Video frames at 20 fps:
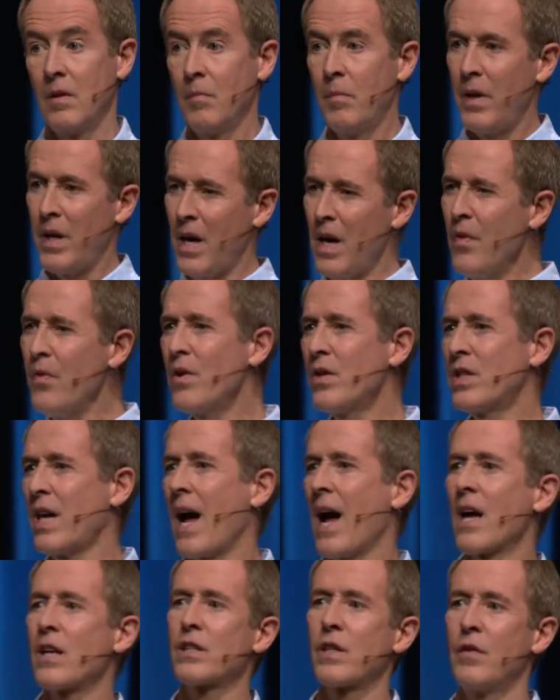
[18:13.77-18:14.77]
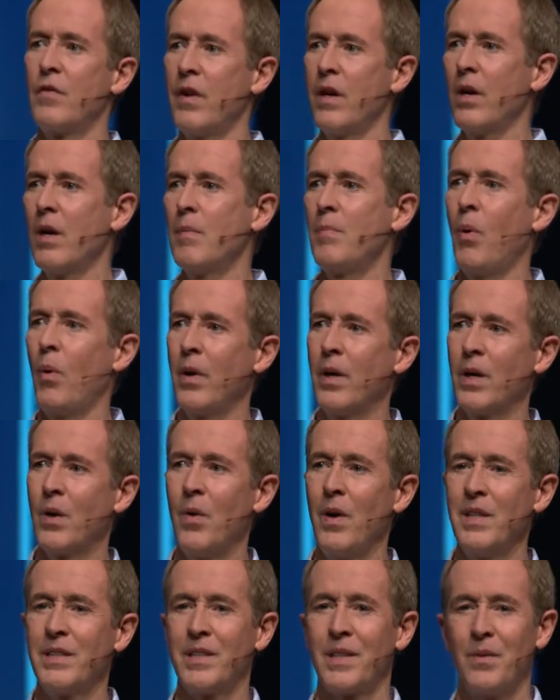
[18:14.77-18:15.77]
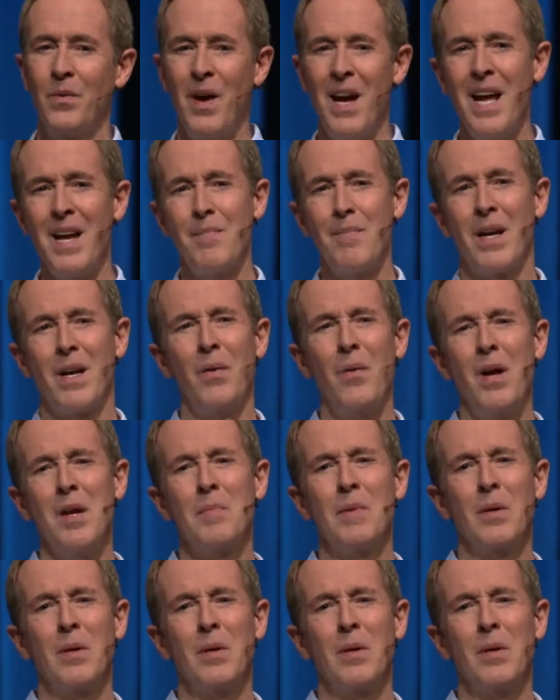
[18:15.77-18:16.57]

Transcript: But others ask a very important question. Wait a minute.